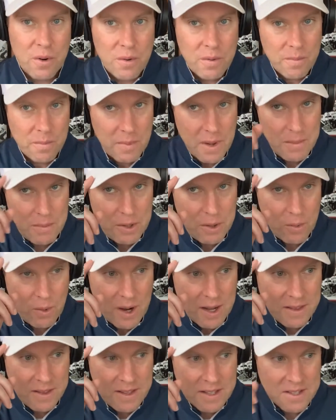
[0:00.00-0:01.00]
Maybe you
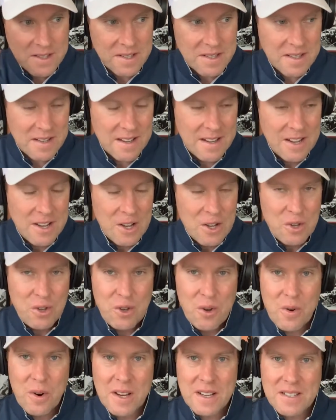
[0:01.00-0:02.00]
want this
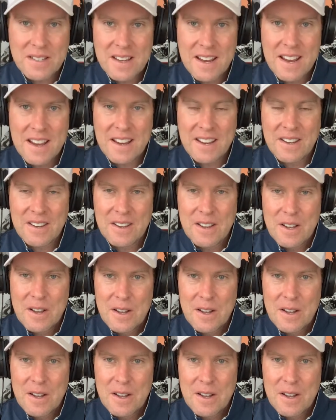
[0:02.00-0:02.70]
USA